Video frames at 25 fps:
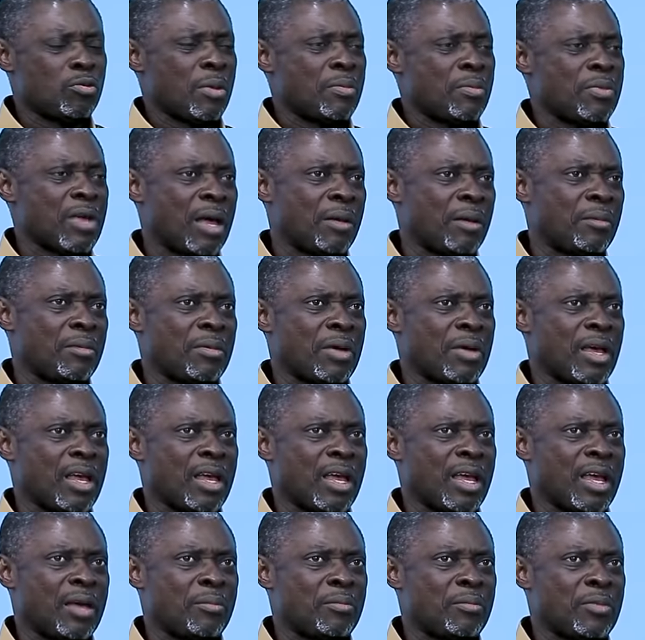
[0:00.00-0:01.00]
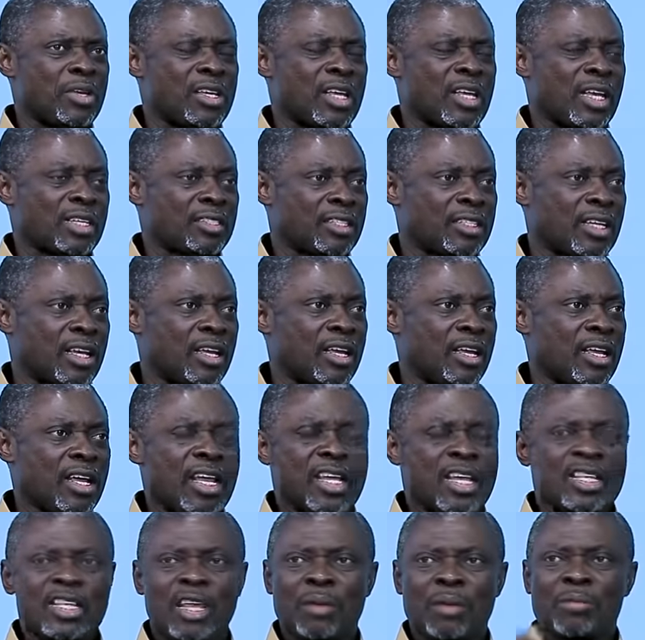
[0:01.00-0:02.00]
baby a me yase.
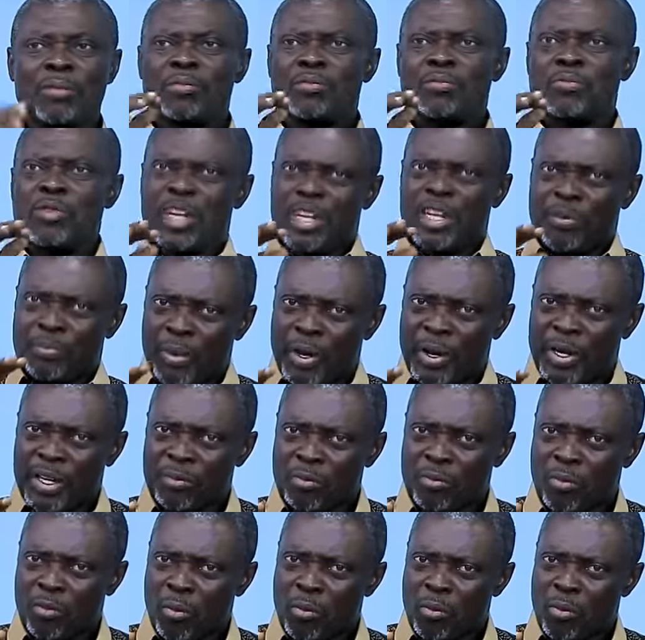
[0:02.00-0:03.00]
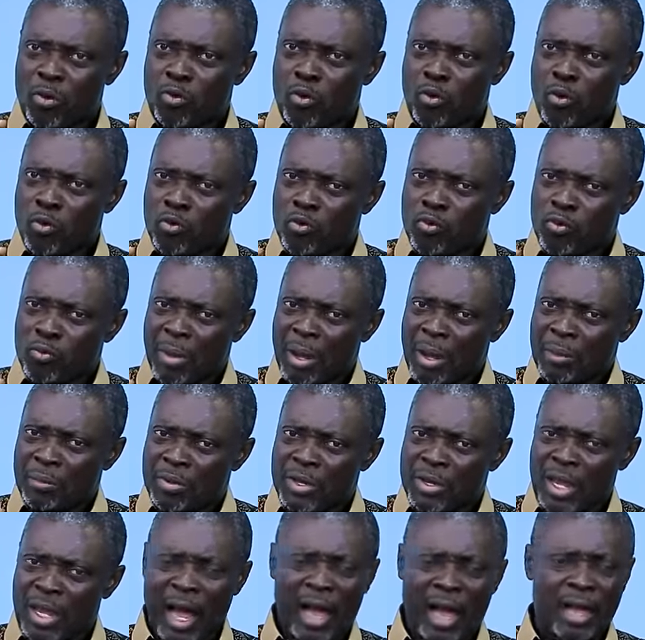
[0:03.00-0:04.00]
Yami me the penny momuku
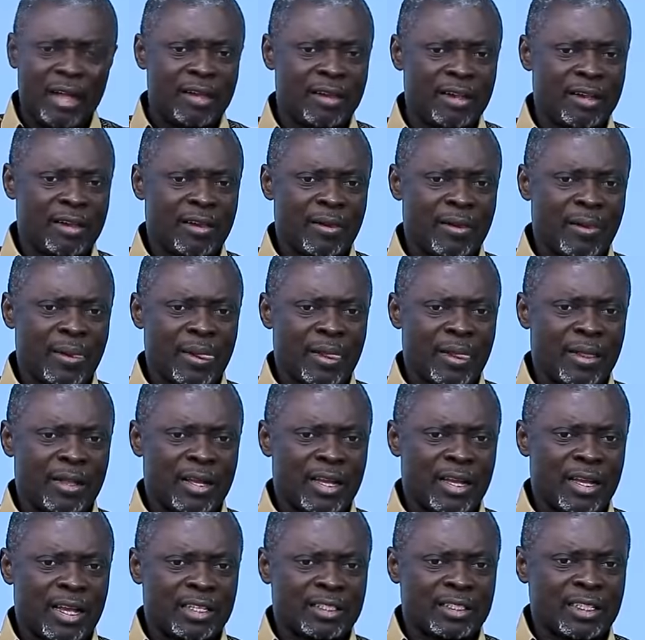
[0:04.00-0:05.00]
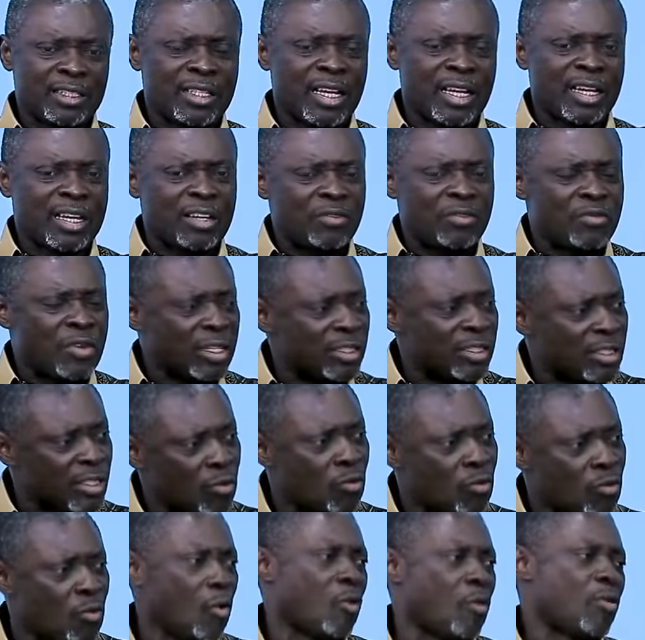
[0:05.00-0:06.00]
baby a sank in
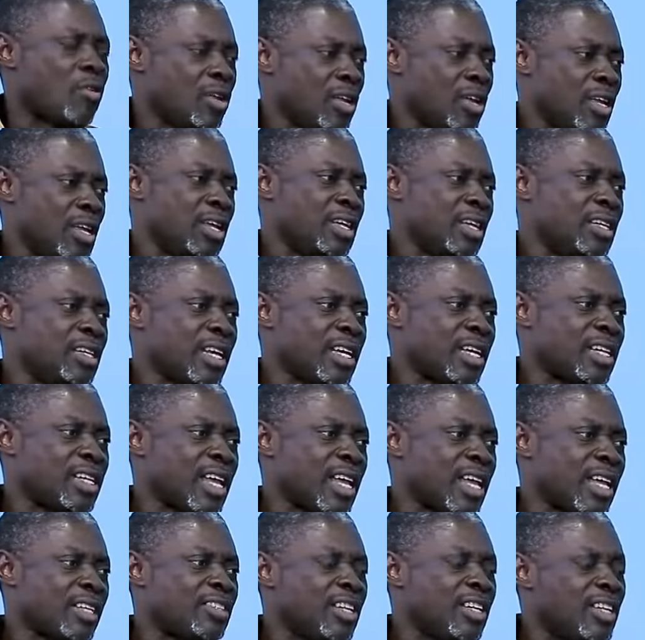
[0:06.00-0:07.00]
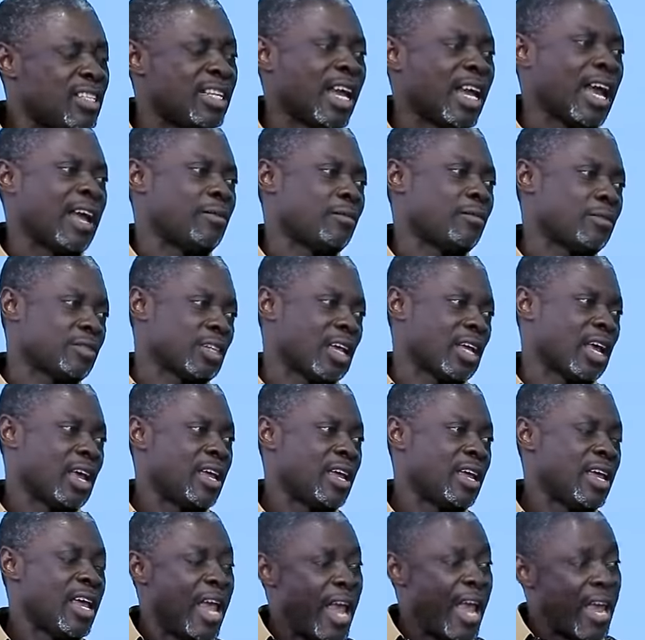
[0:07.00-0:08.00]
Yasiko. Ne ya jeja ya hosa
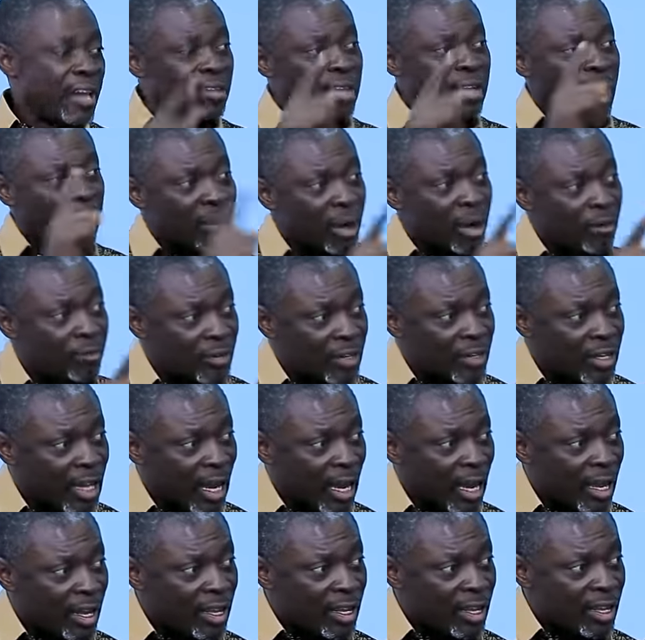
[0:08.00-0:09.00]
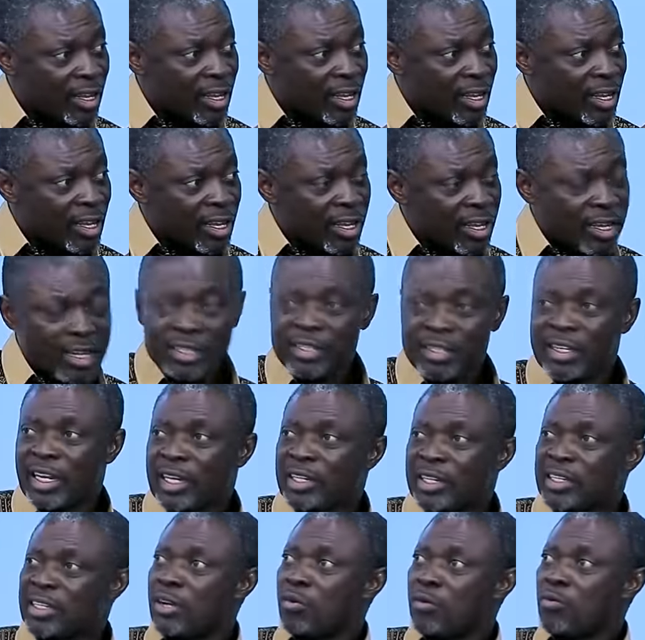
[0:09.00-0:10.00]
eno na ma Africa ye
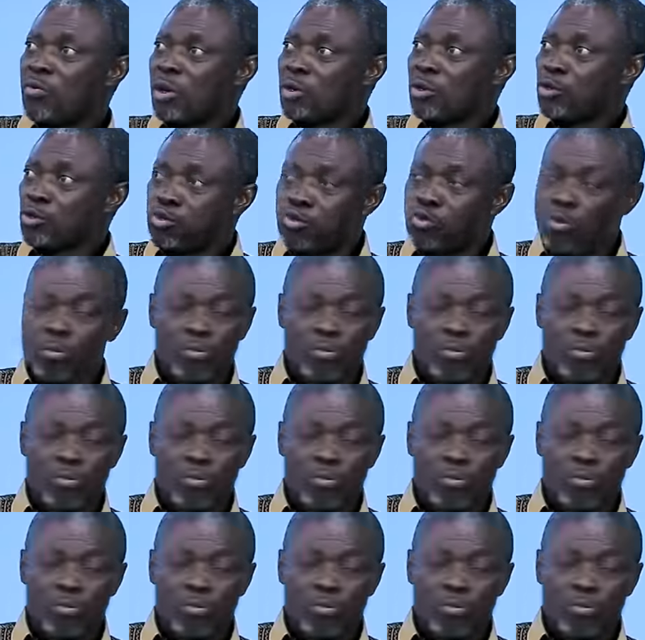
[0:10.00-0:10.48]
de ho to